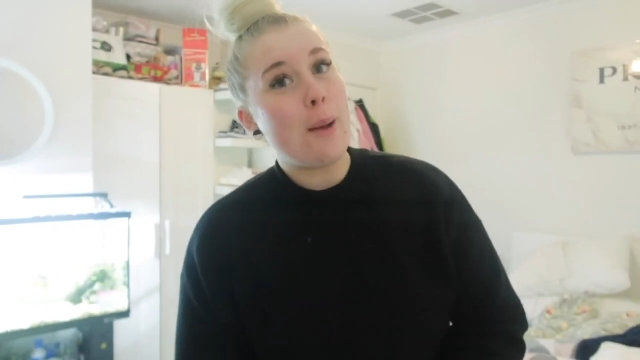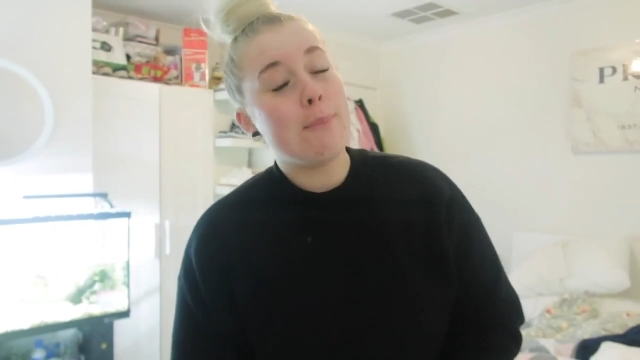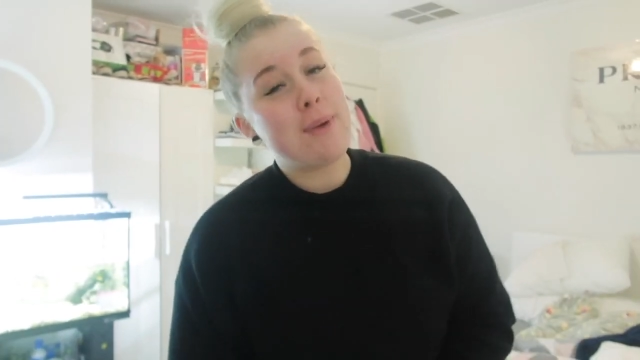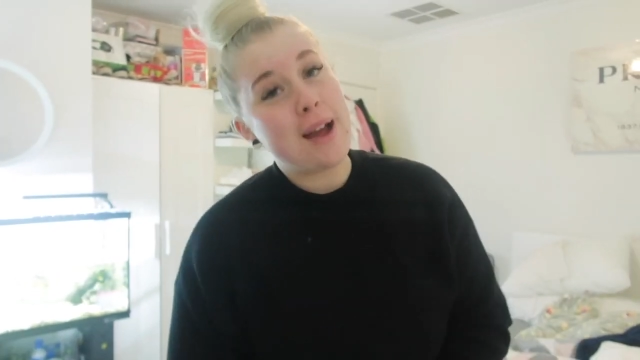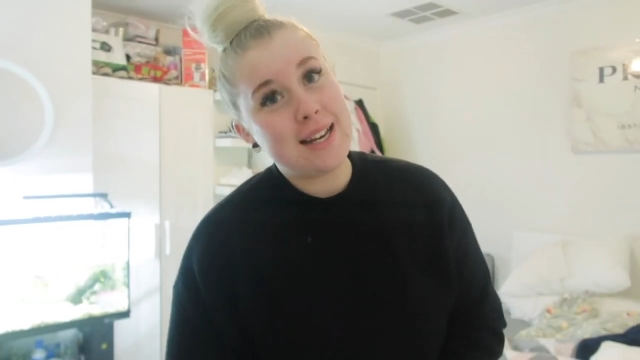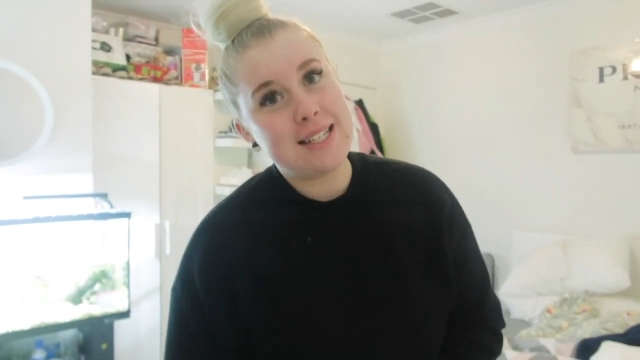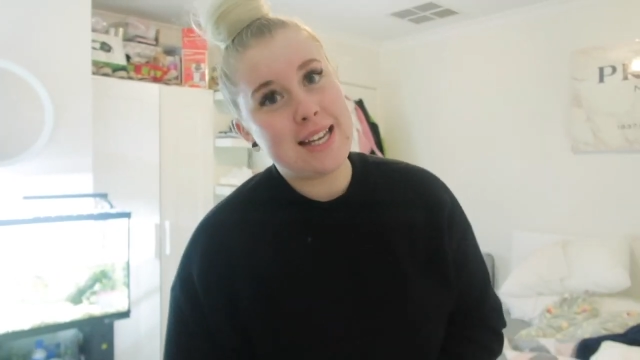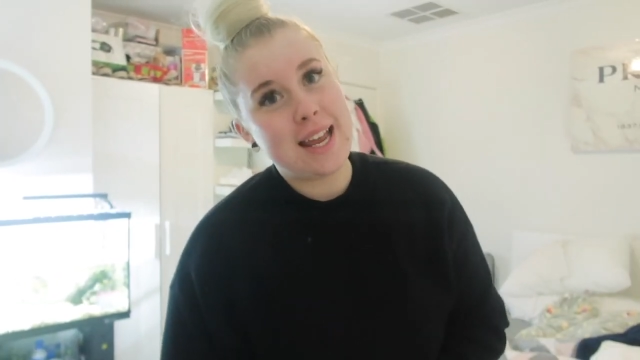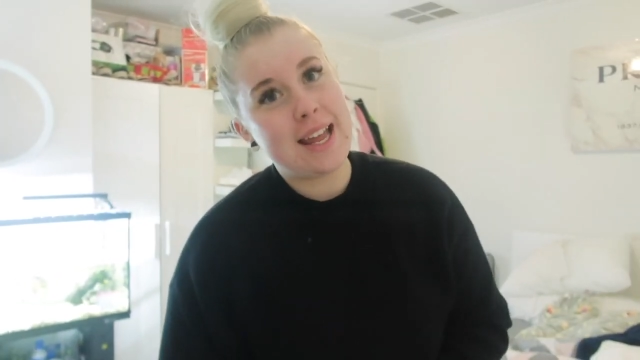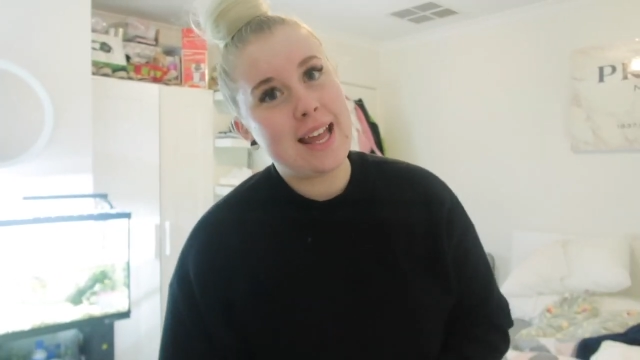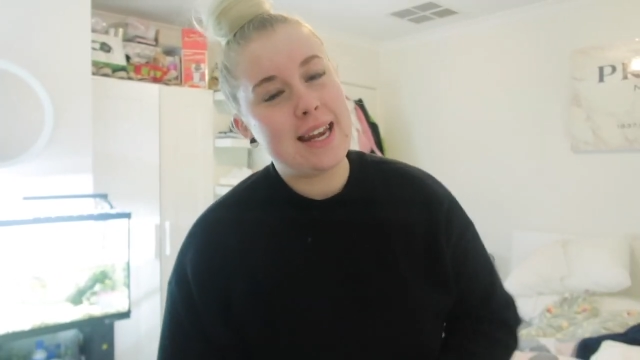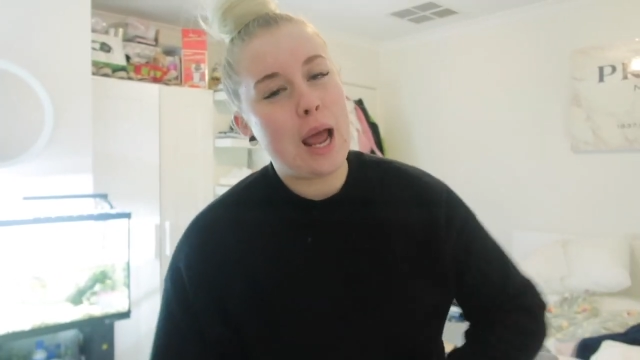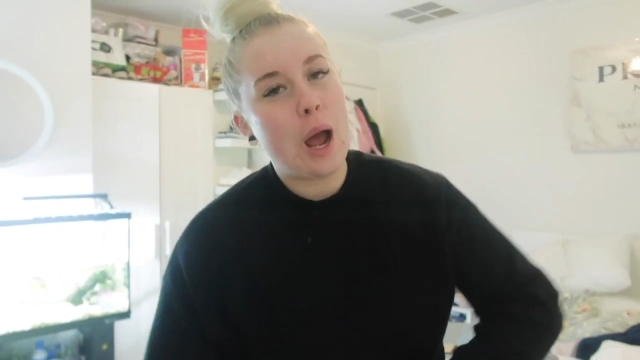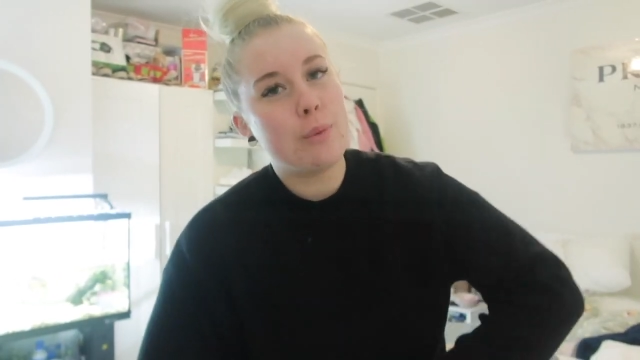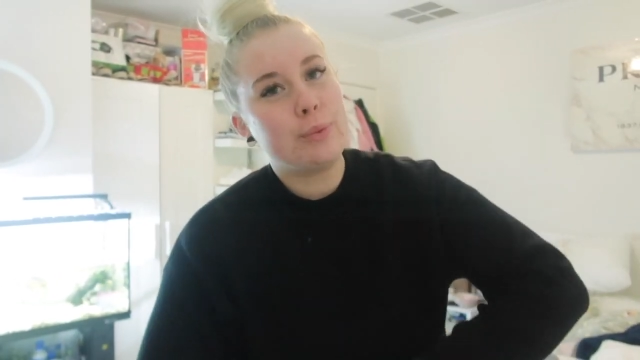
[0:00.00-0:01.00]
My day
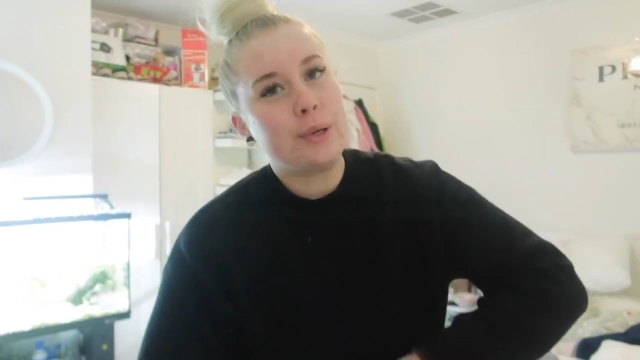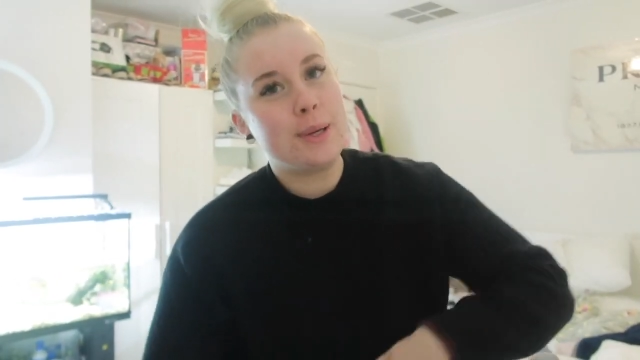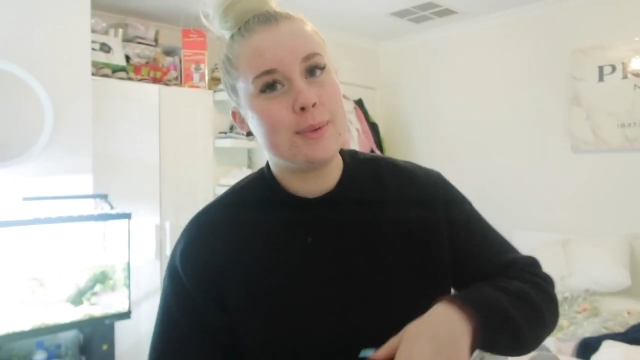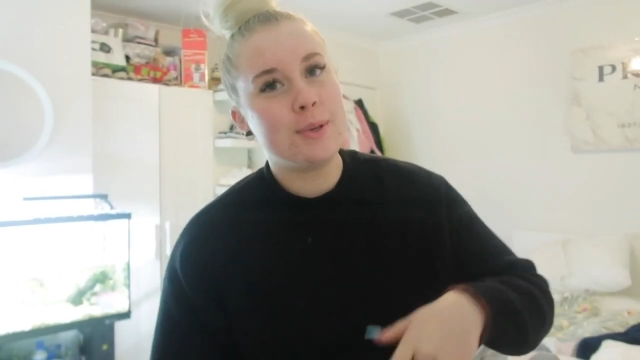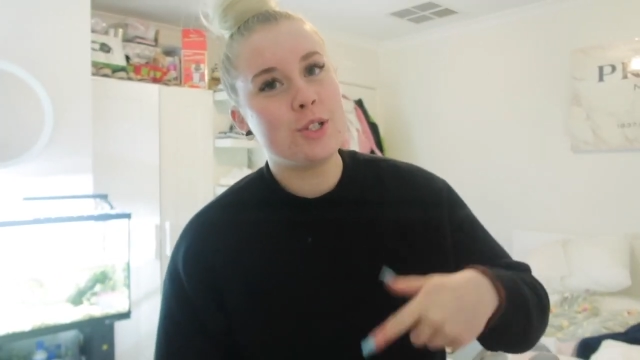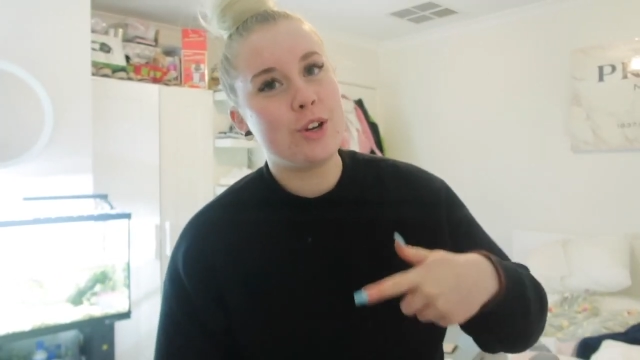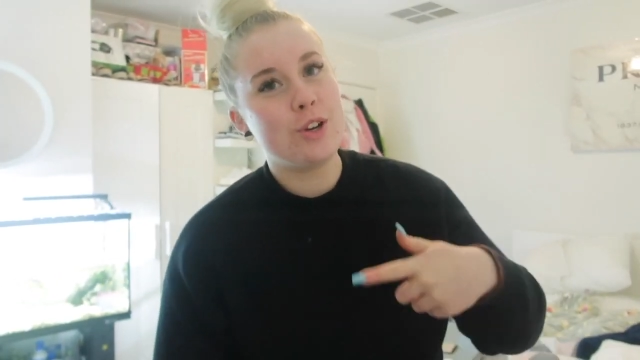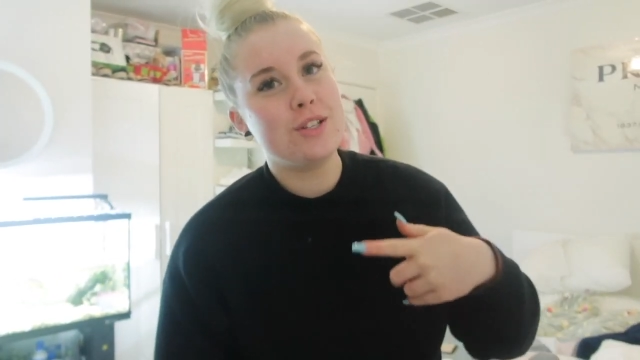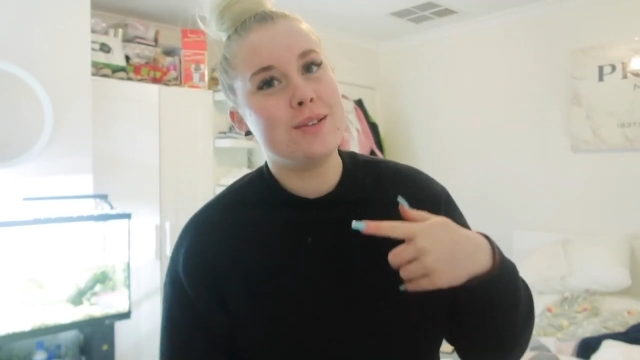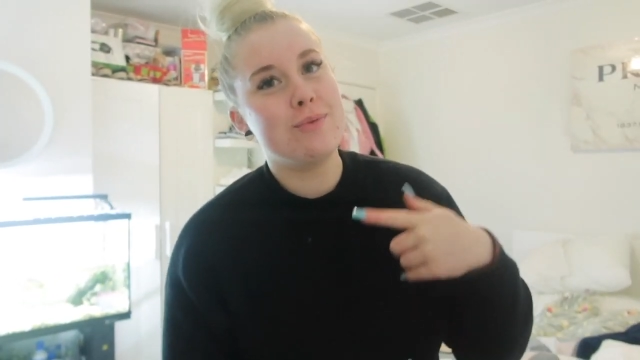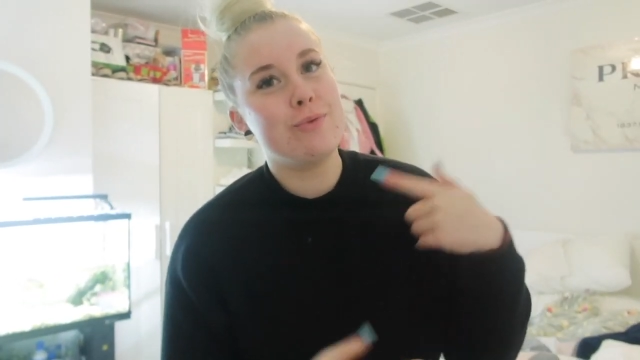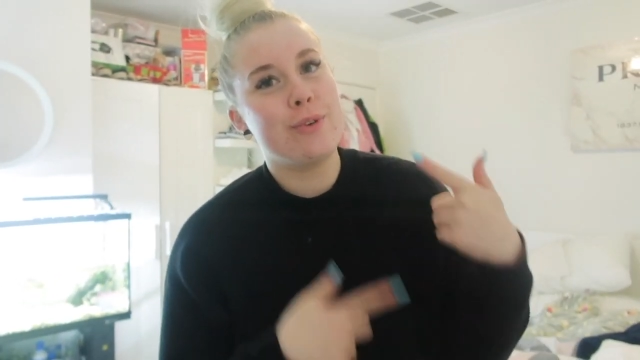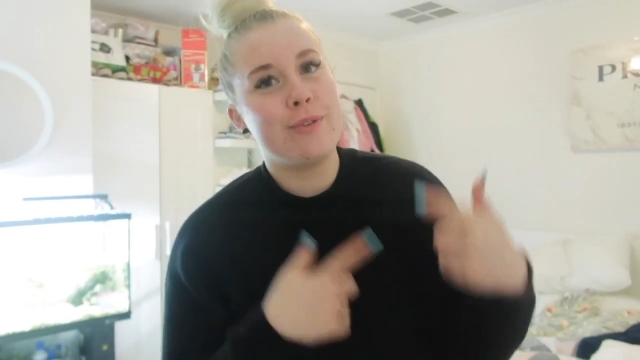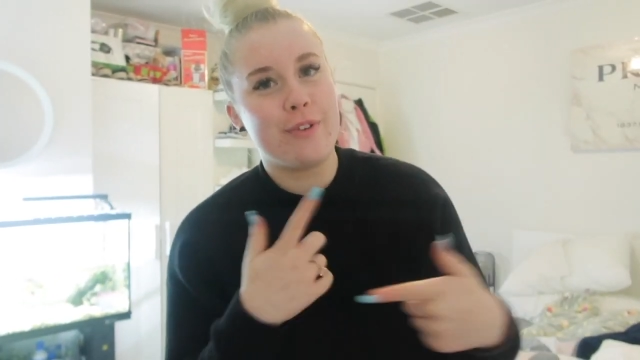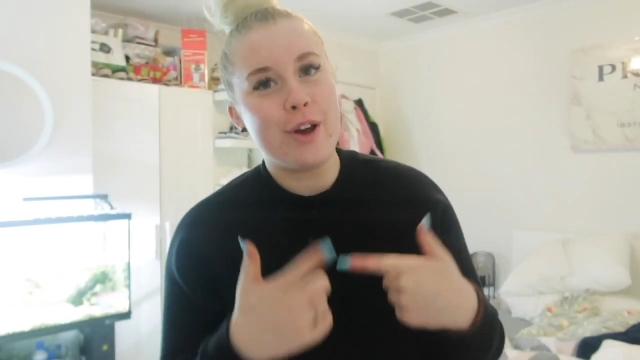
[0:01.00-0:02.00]
now pretty much goes
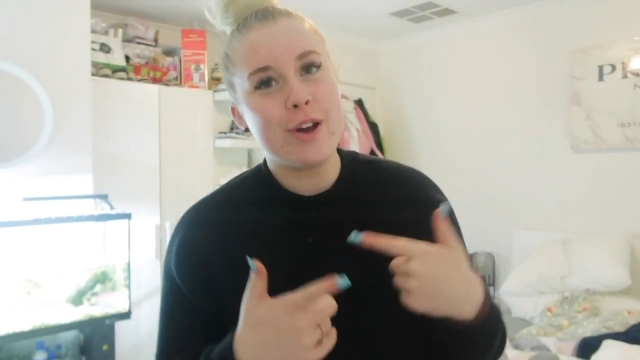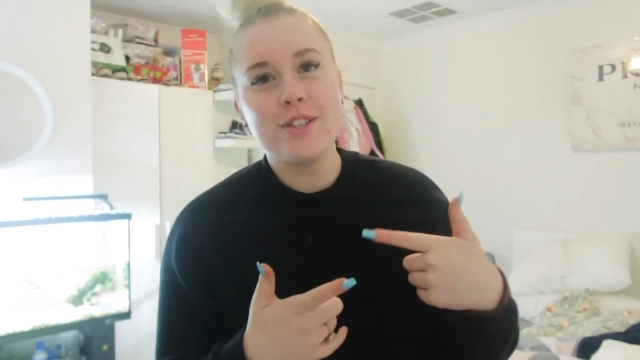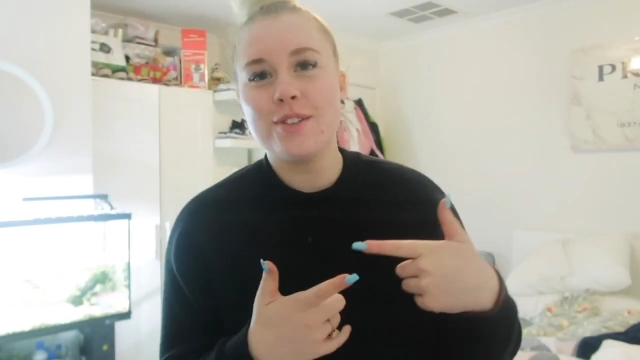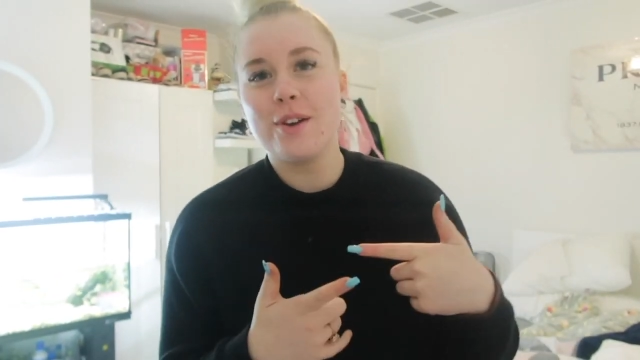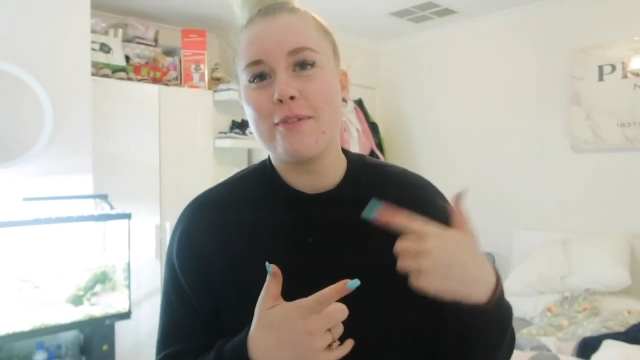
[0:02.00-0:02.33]
in reverse